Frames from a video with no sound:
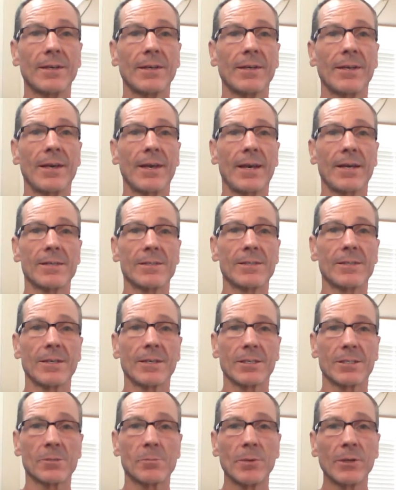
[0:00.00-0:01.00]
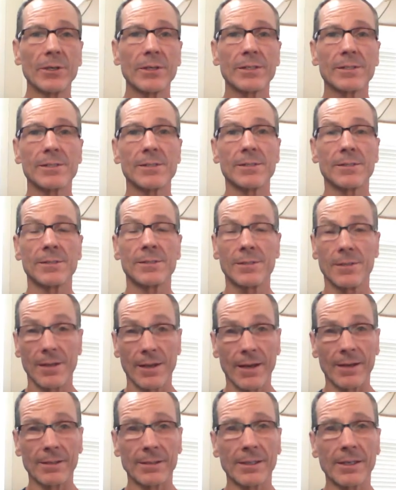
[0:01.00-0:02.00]
as the experiences
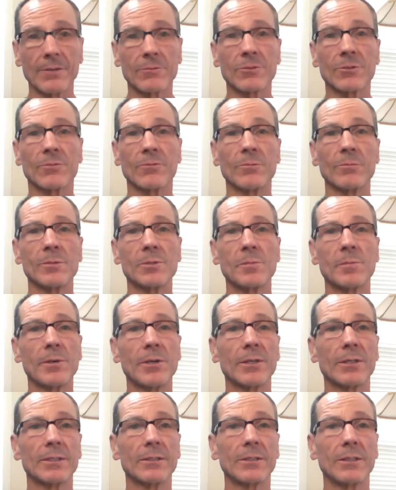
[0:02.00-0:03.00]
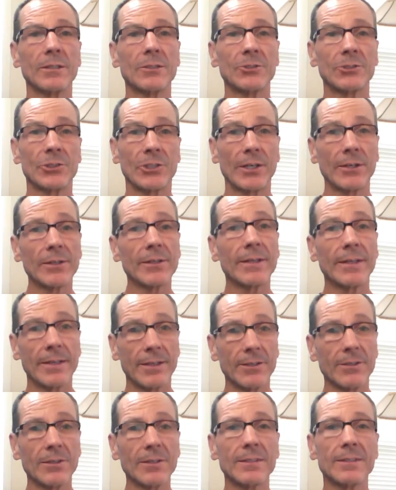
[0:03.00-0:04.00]
and gifts from Spirit shared
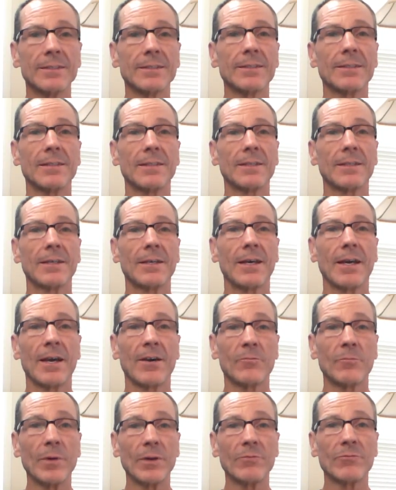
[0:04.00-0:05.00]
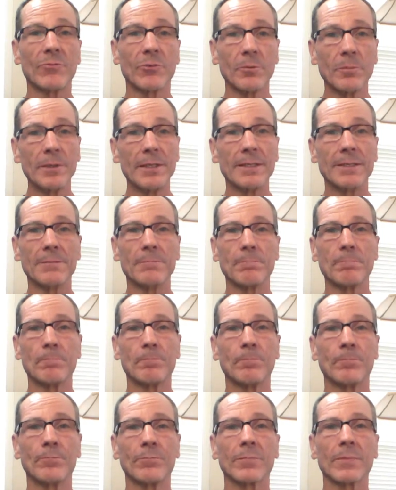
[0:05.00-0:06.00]
herein have been for me.
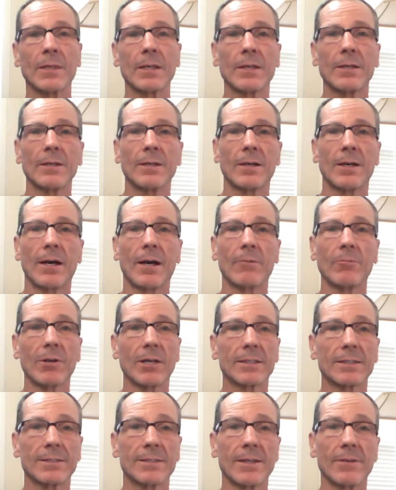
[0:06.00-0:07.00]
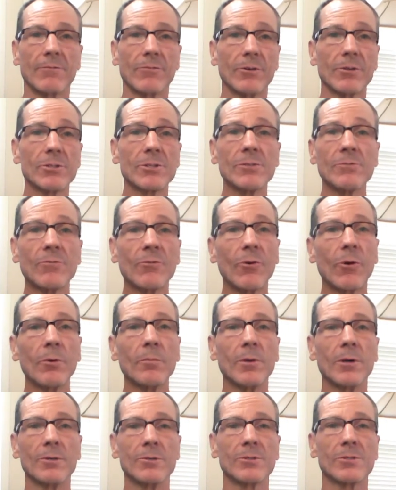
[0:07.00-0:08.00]
I would like to say first and
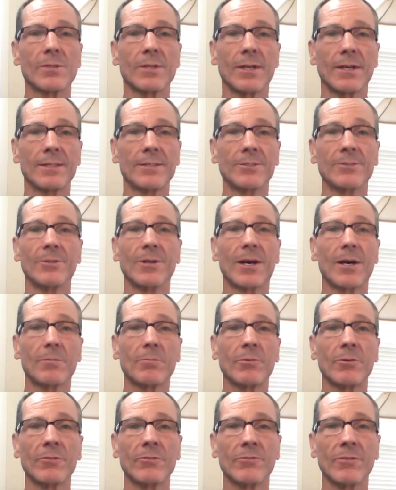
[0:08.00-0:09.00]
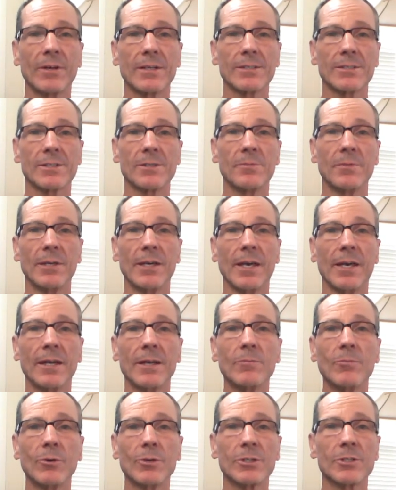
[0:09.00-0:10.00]
foremost that I do not profess to be any
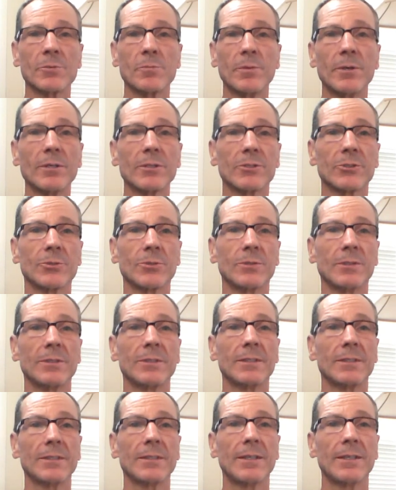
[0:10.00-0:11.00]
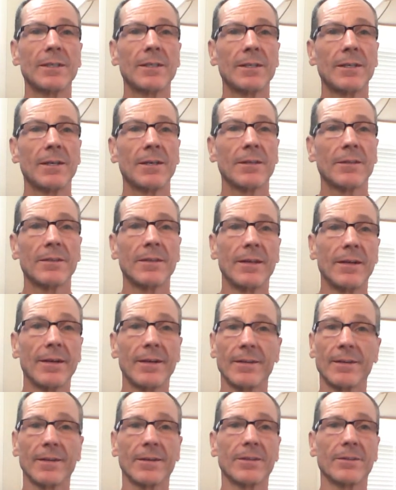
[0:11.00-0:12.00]
more spiritual than any
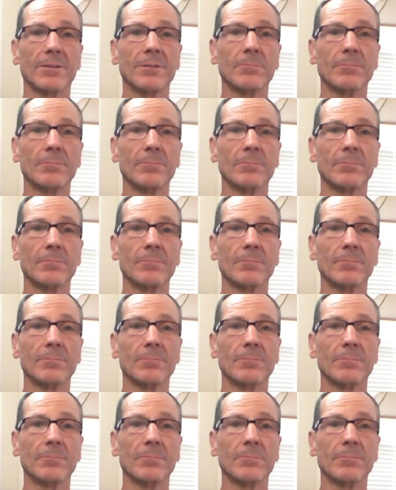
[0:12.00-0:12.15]
other.